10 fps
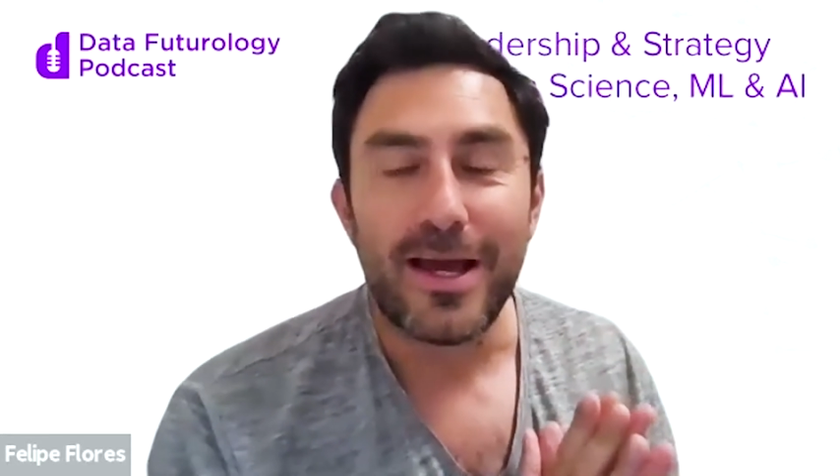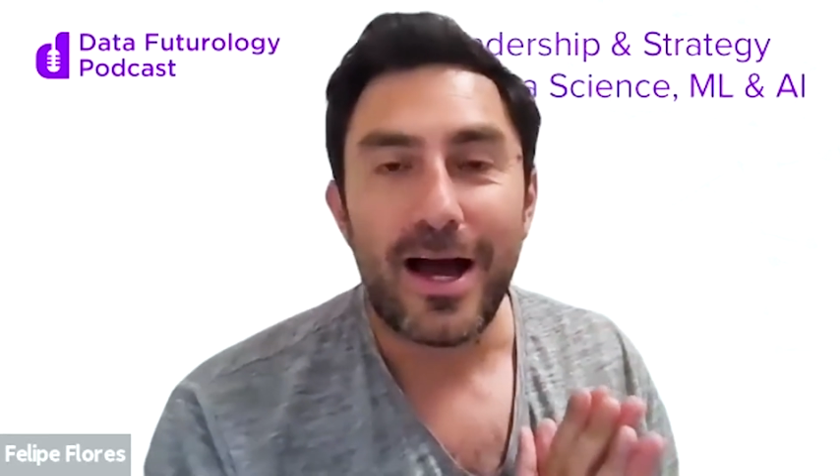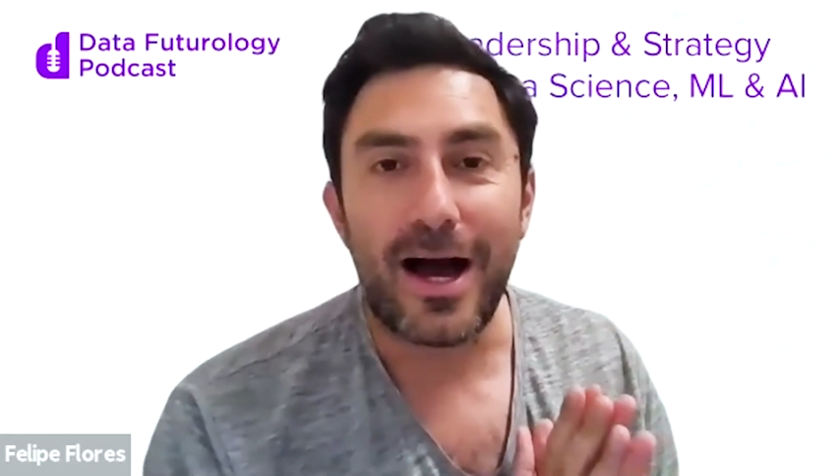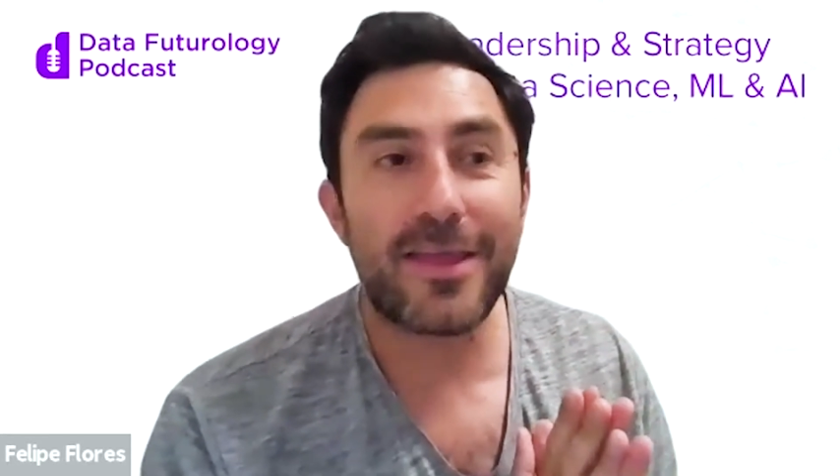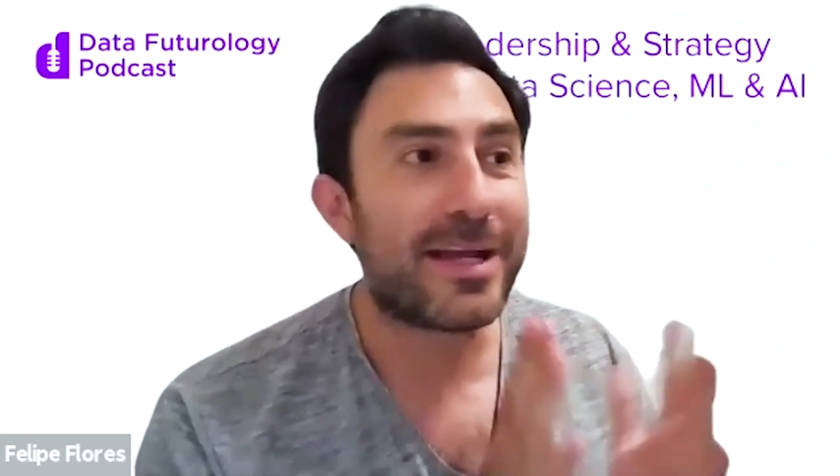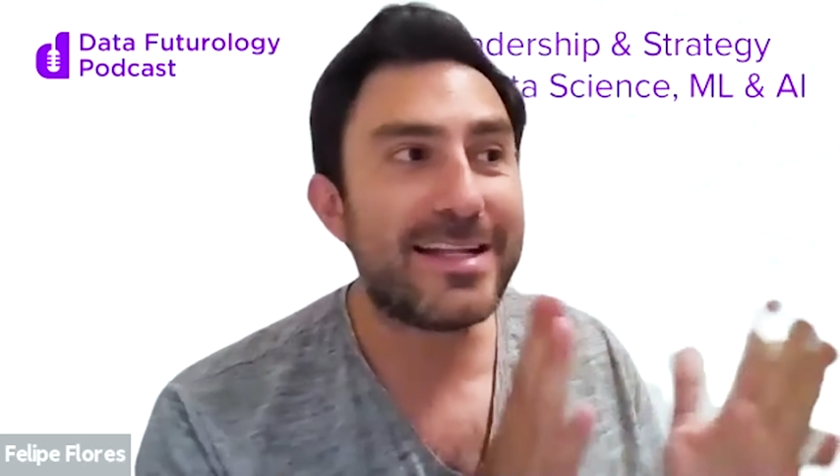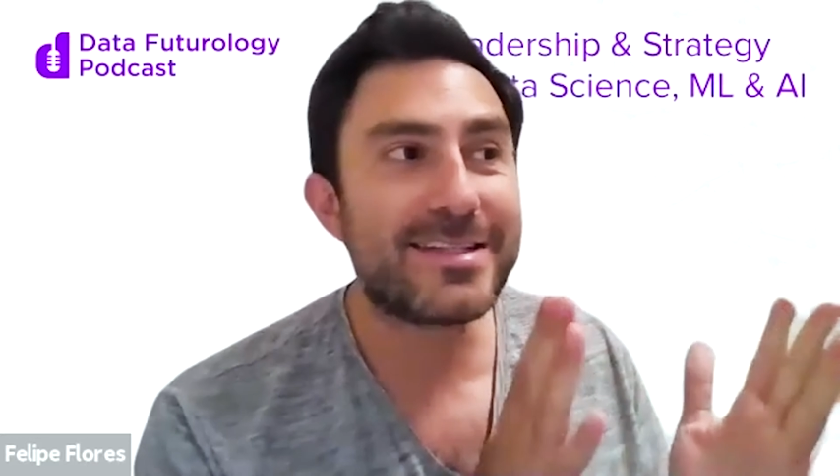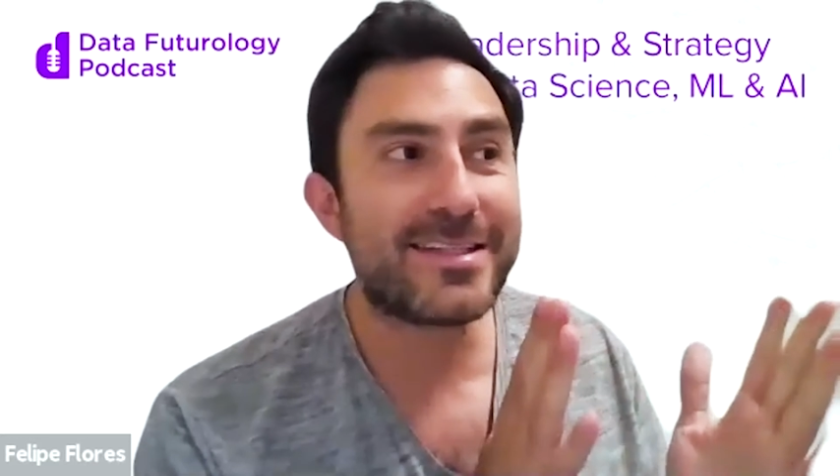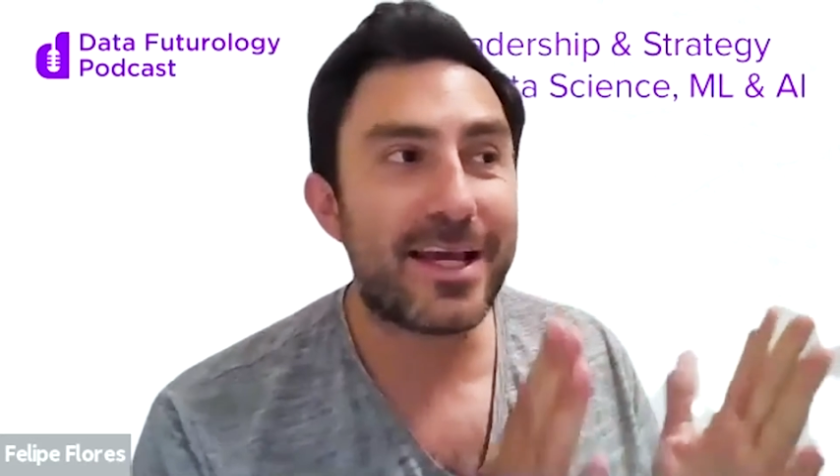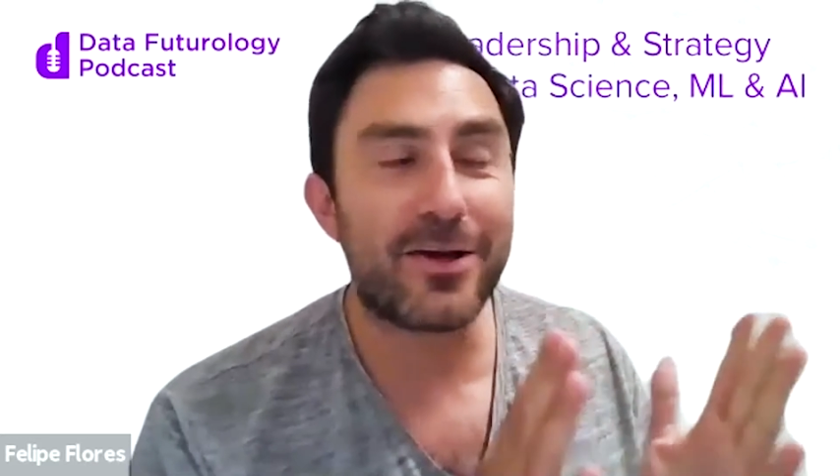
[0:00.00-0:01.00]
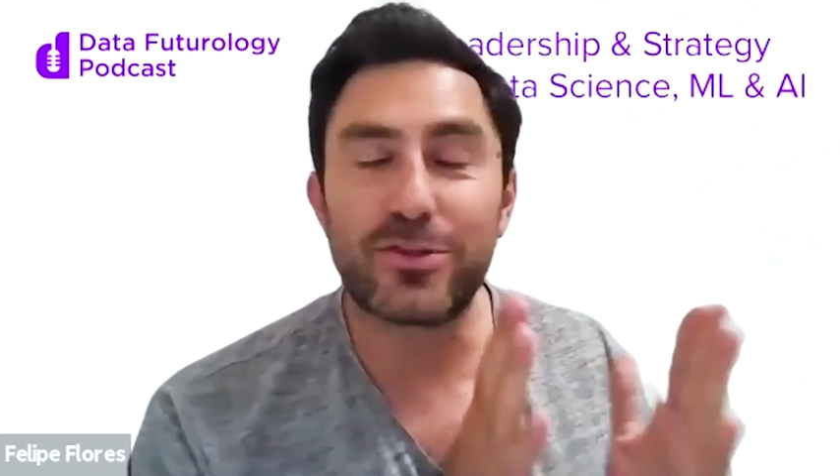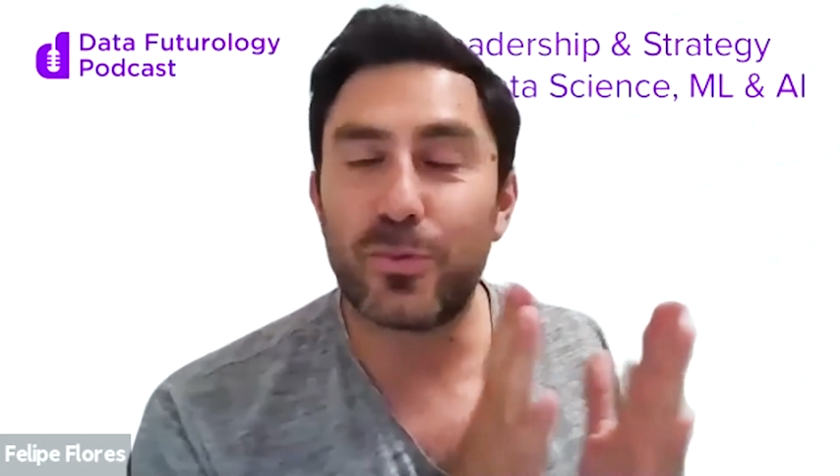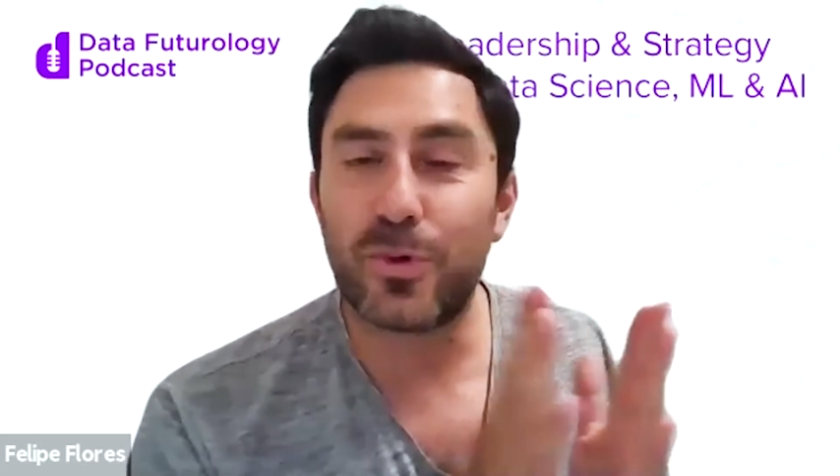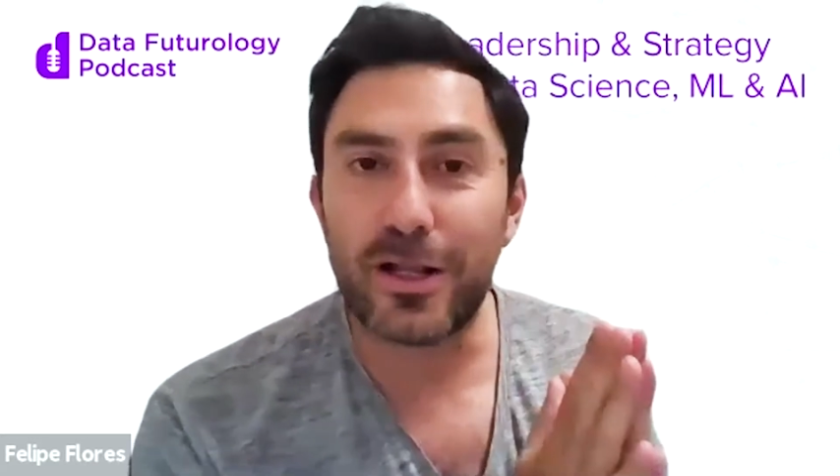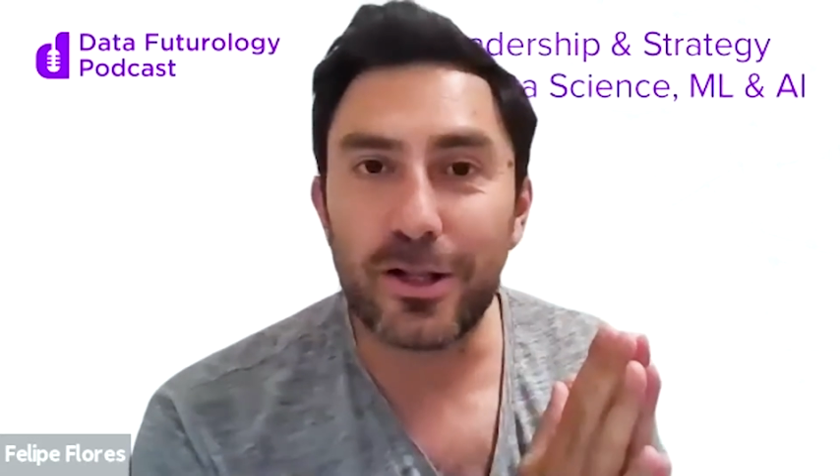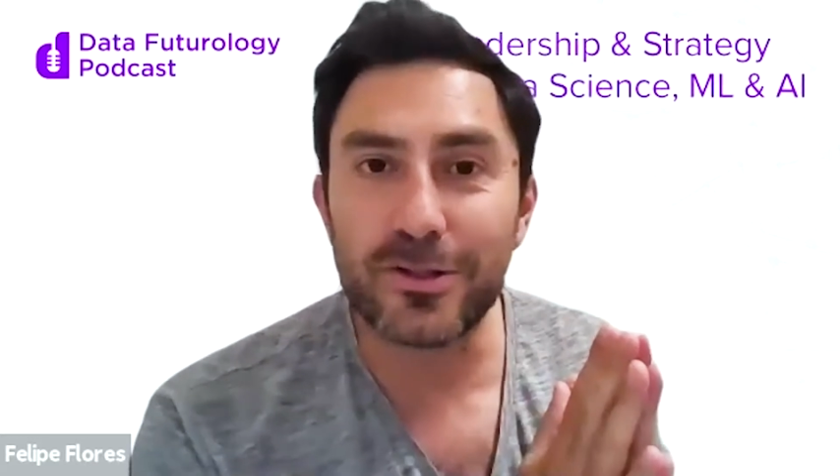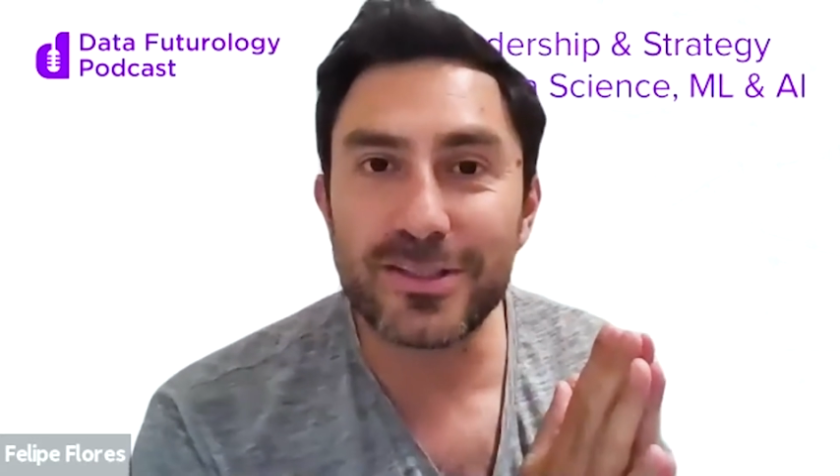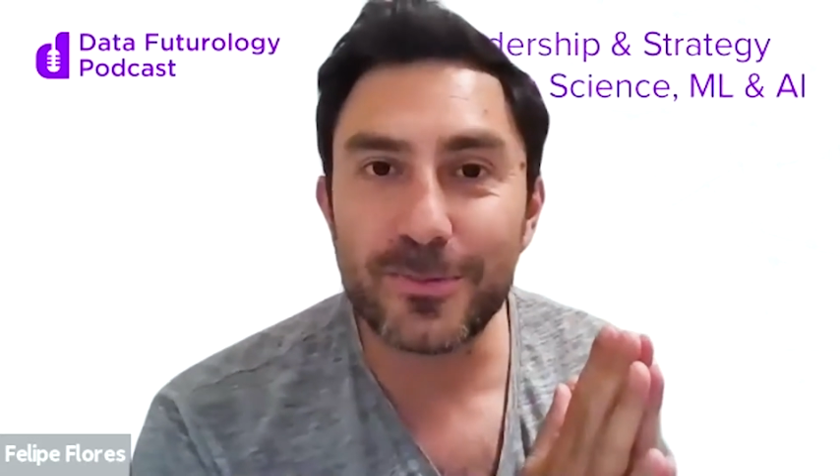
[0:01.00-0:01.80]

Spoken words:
either in sales or working closely